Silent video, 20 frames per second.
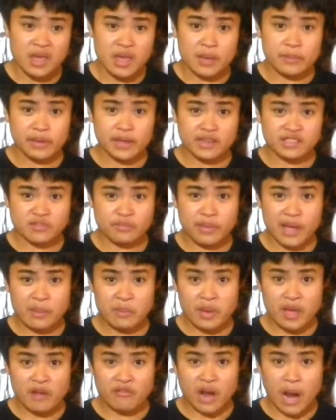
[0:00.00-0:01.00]
And because of
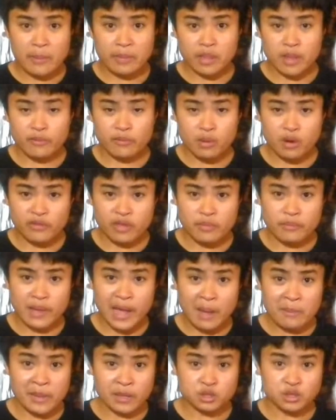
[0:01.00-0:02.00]
Batman and Robin, the movie
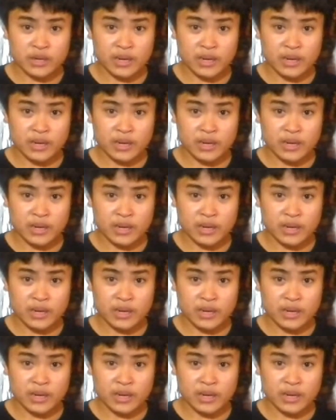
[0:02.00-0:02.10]
Batman